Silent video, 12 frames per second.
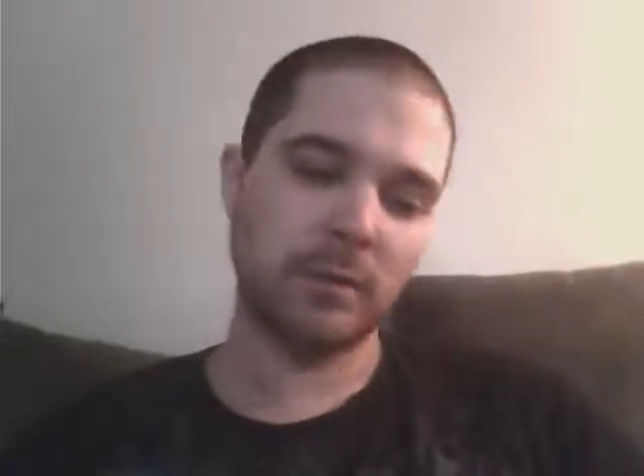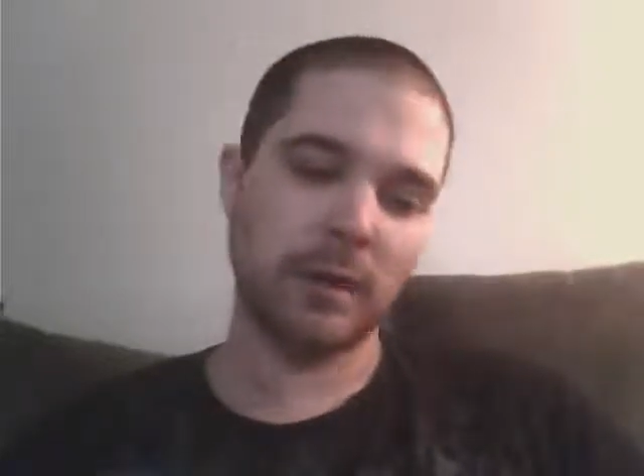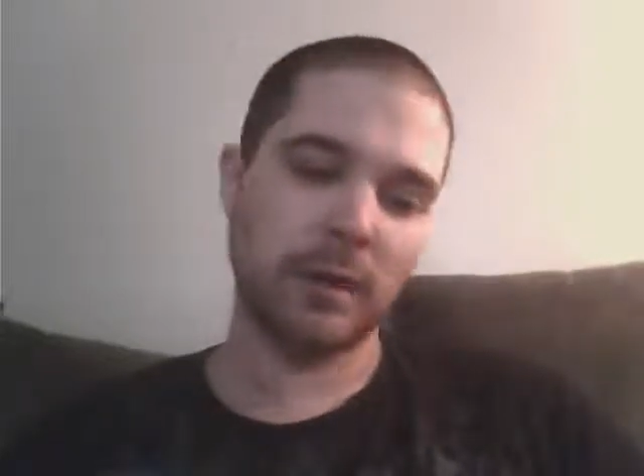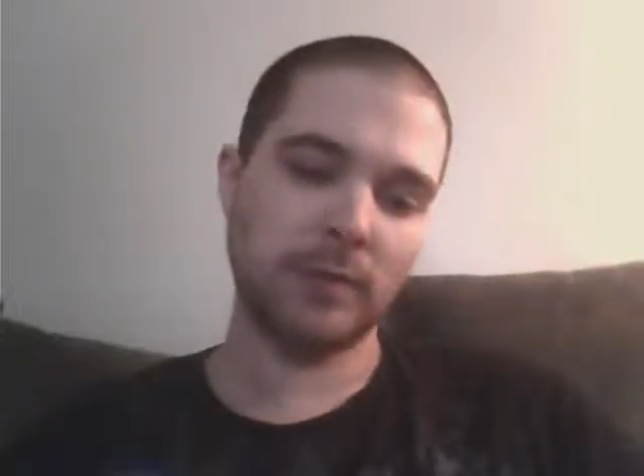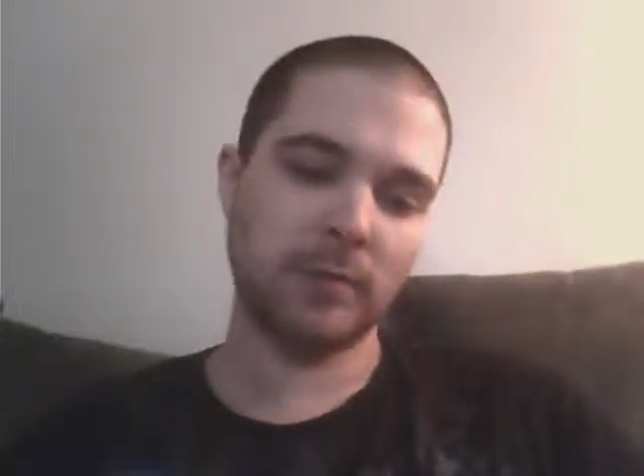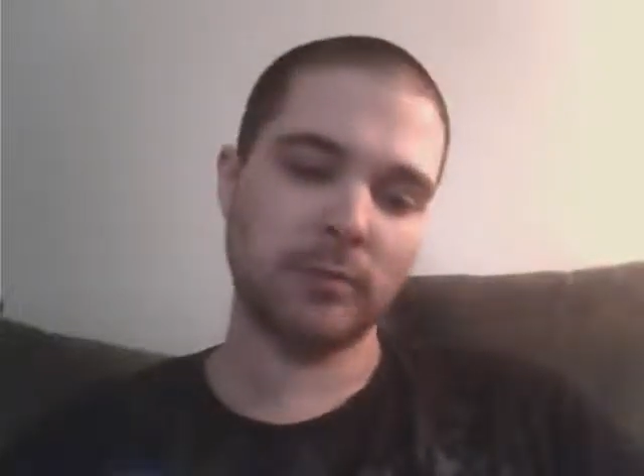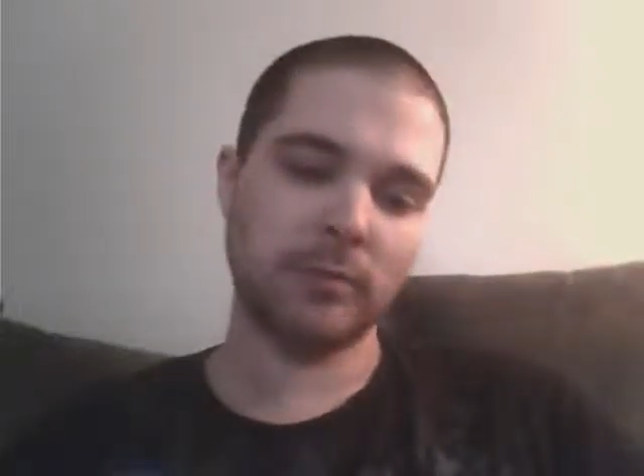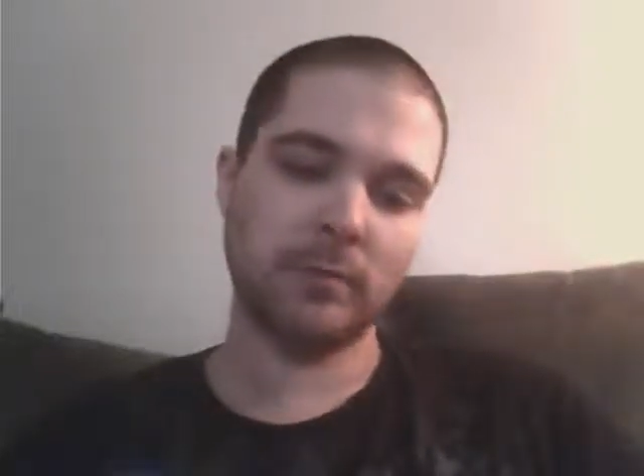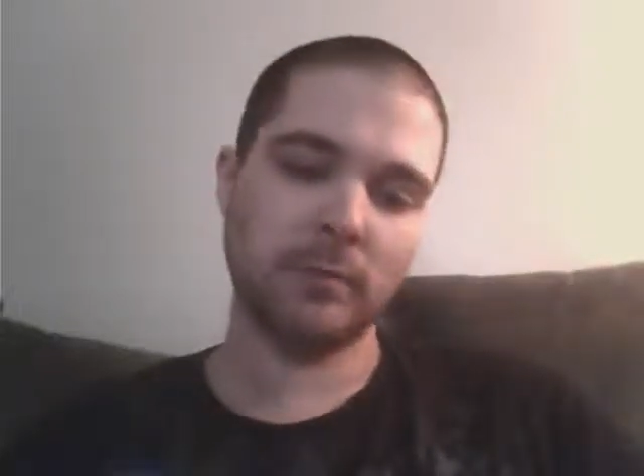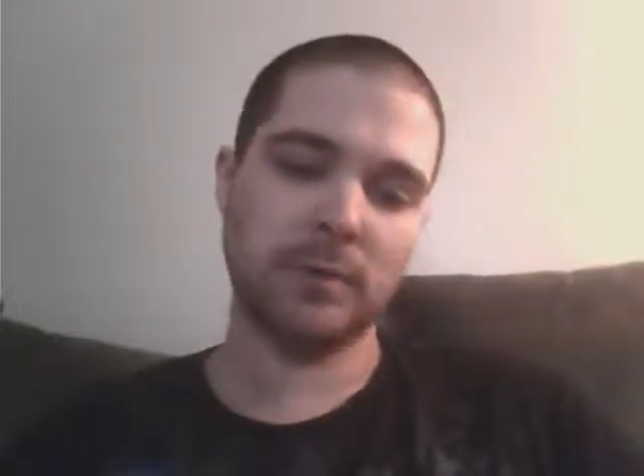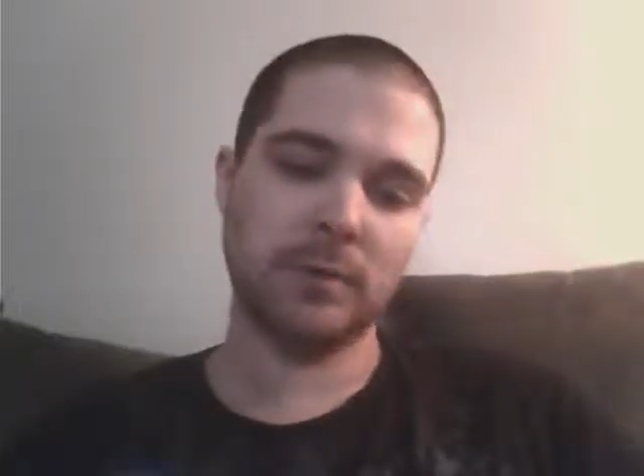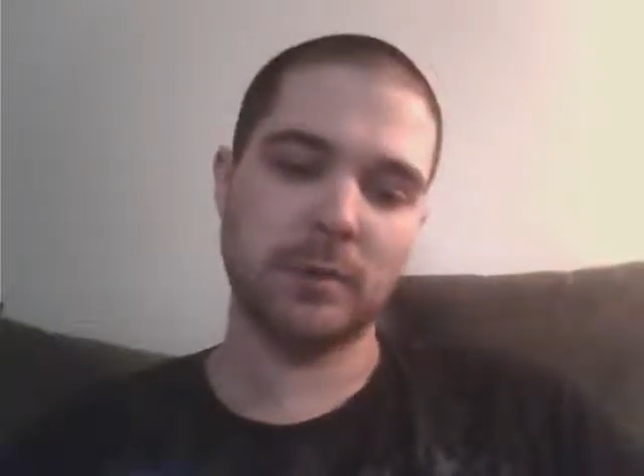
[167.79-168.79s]

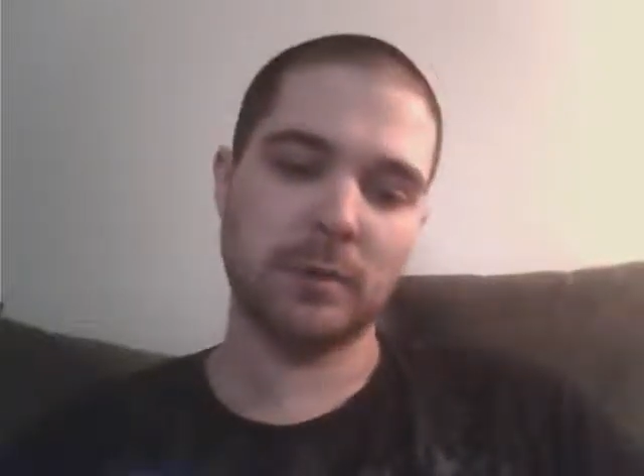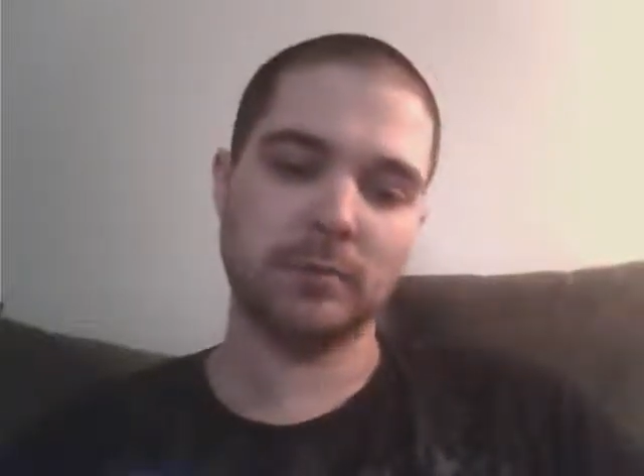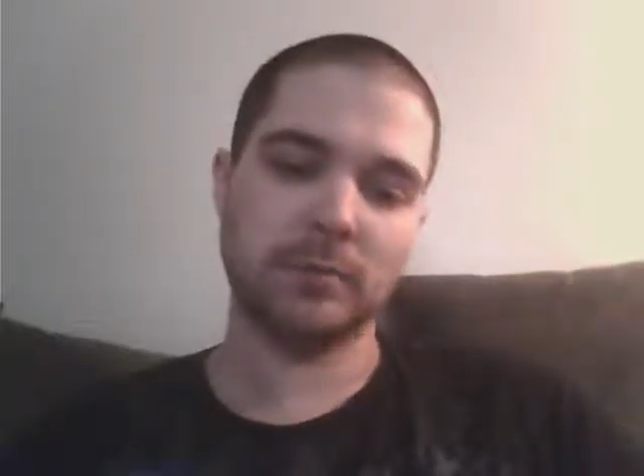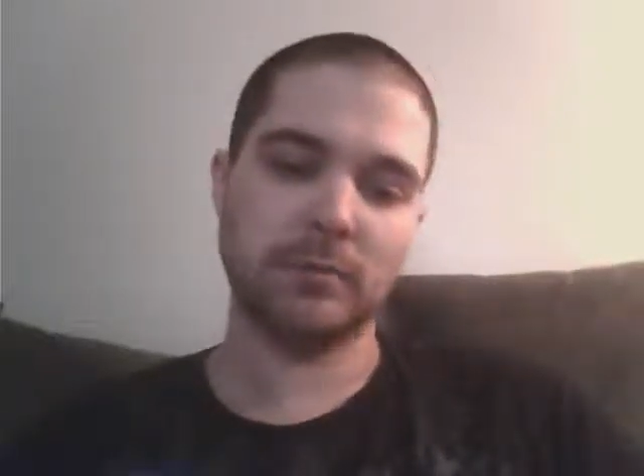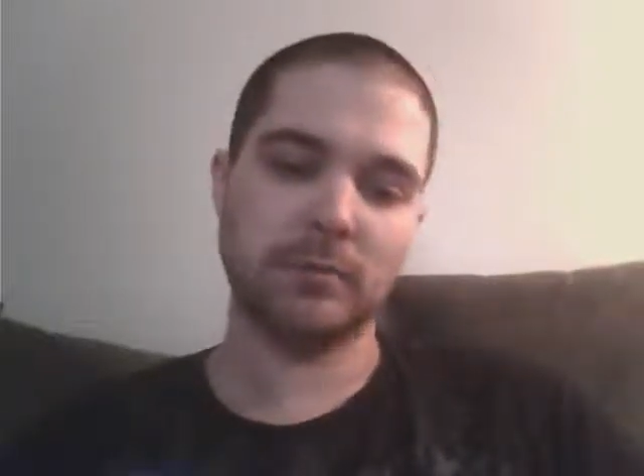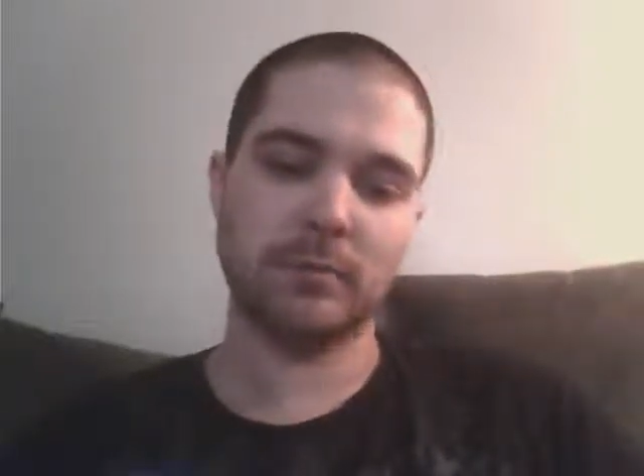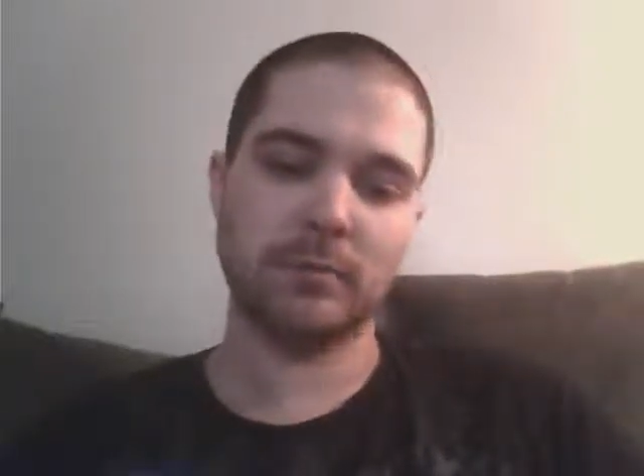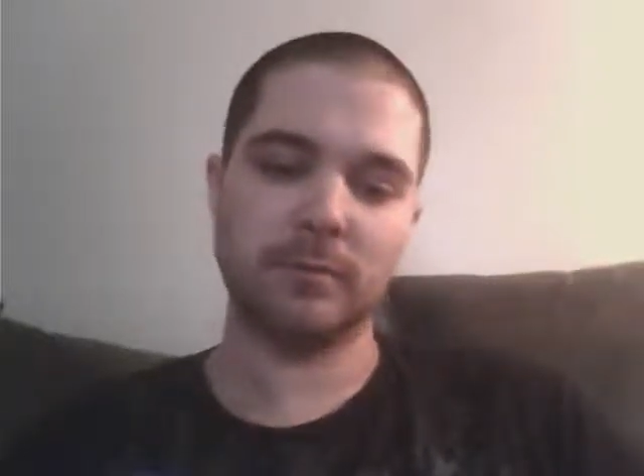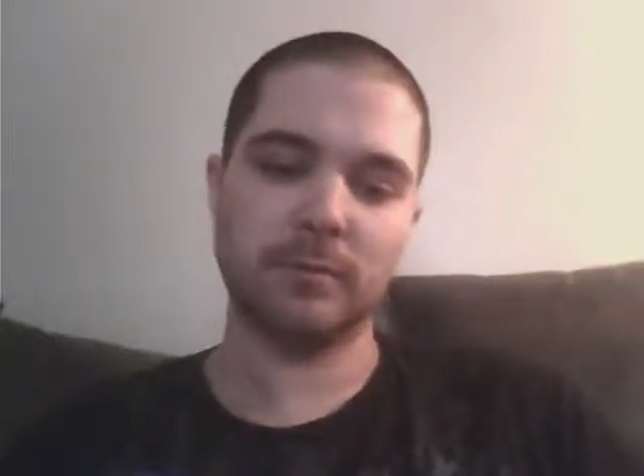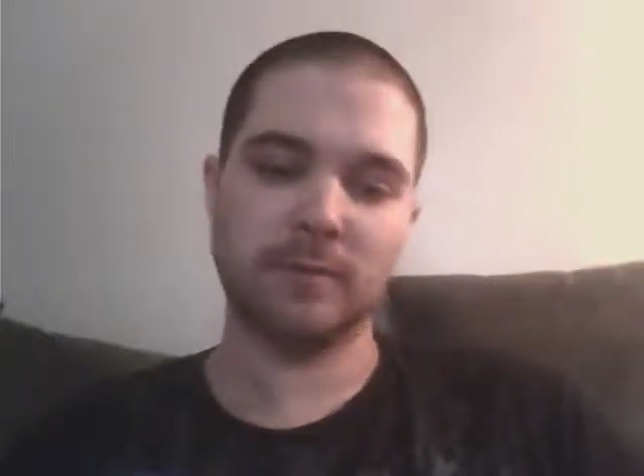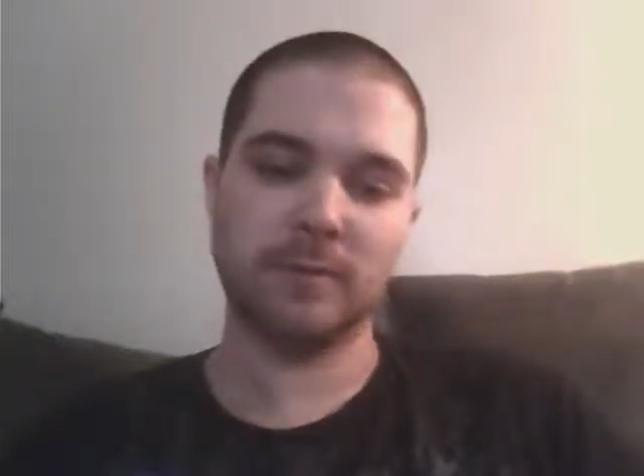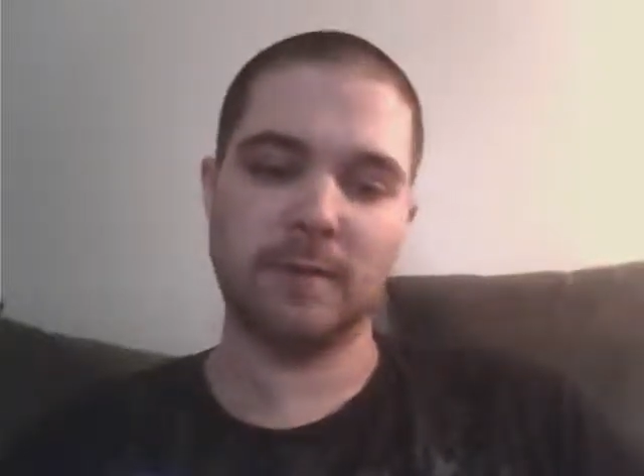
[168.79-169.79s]
gastrointestinal
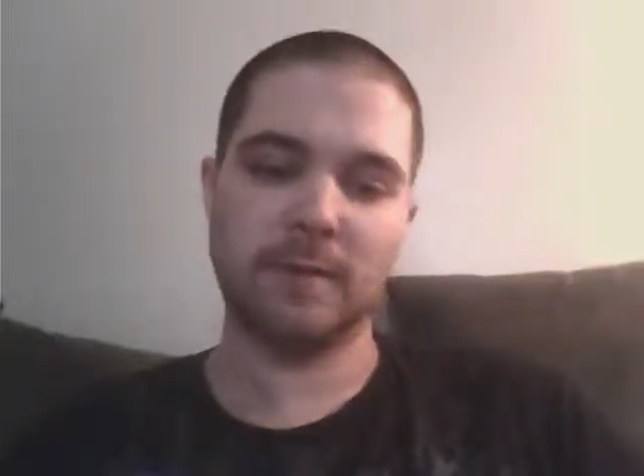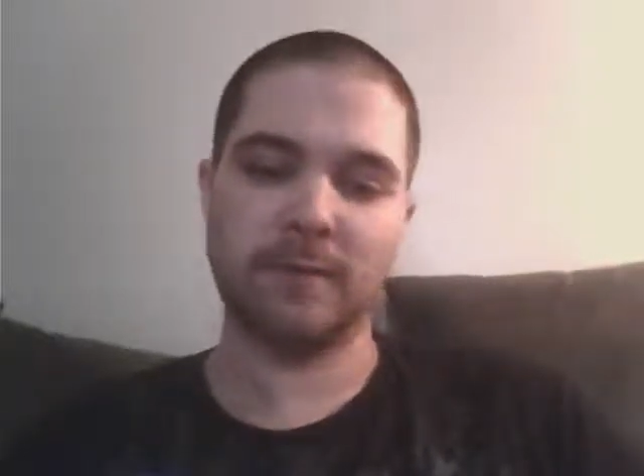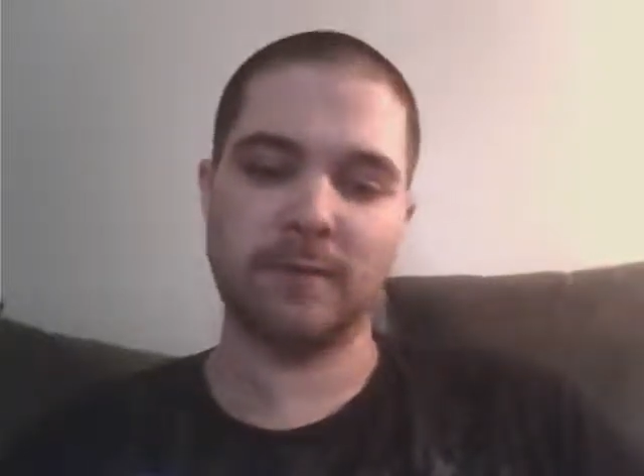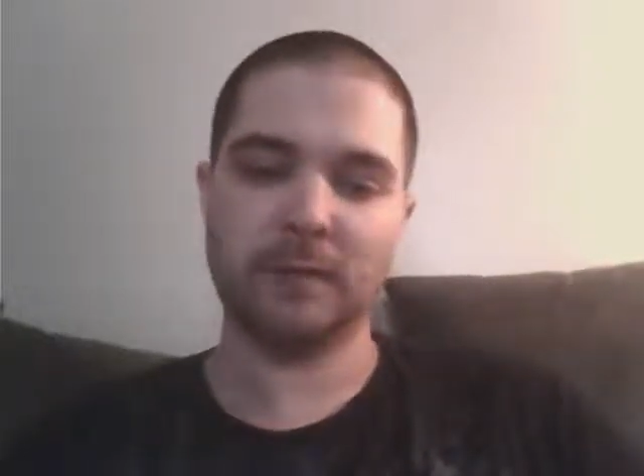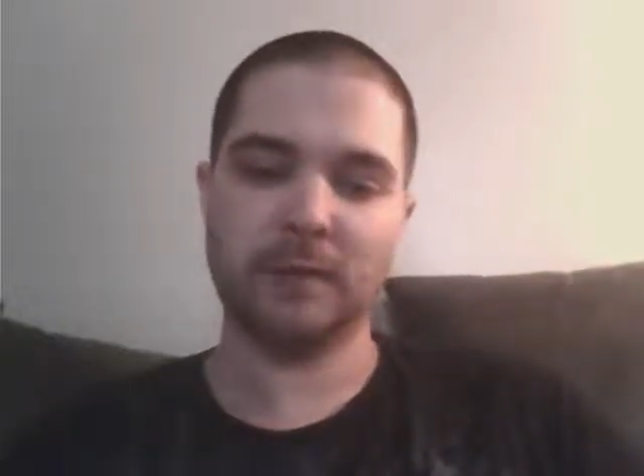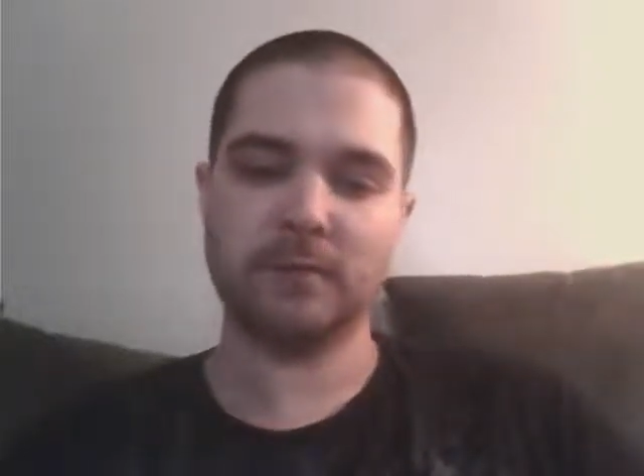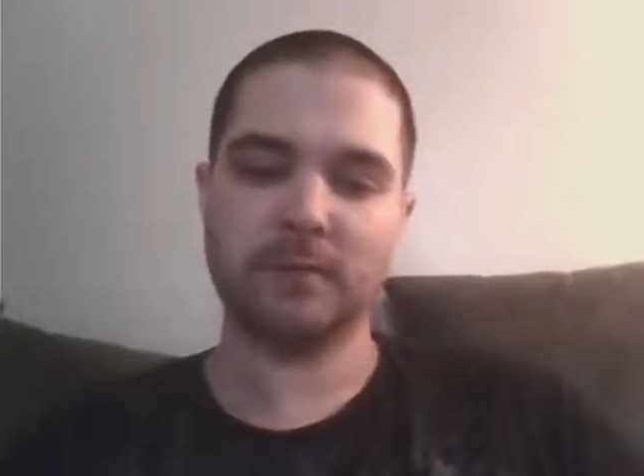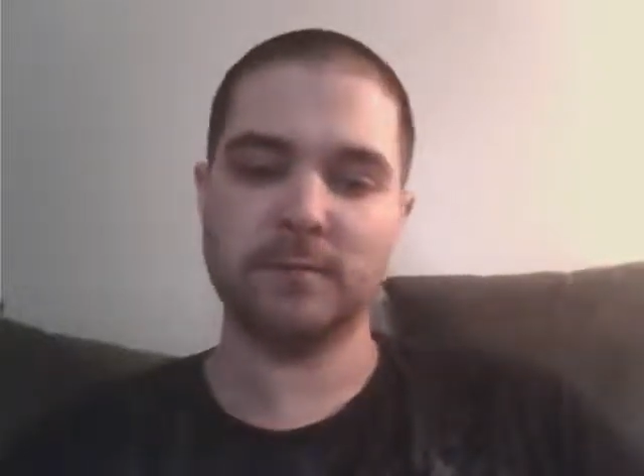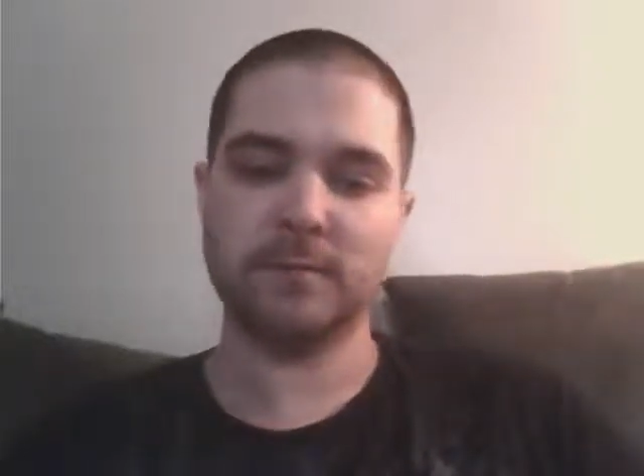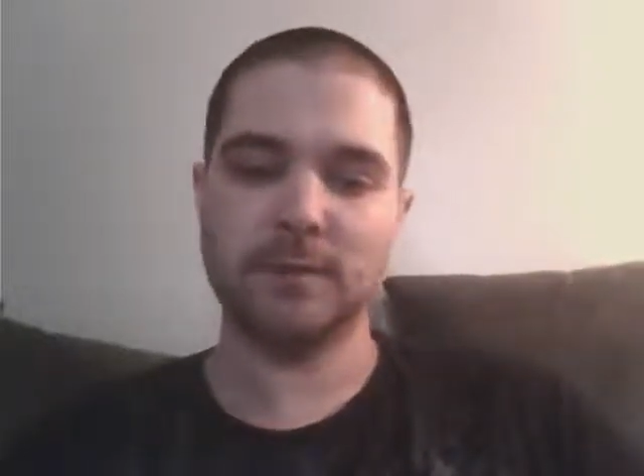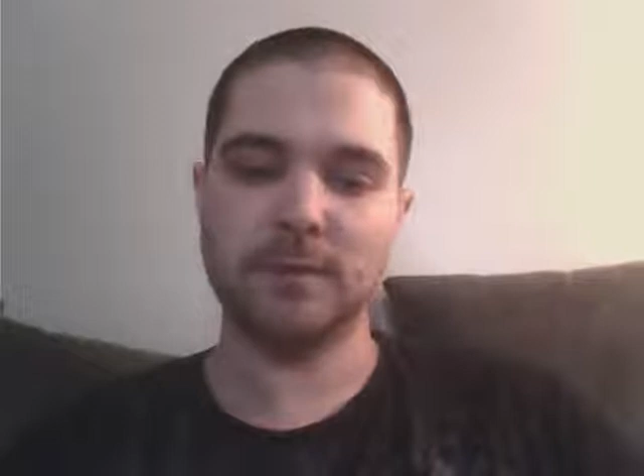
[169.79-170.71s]
infections,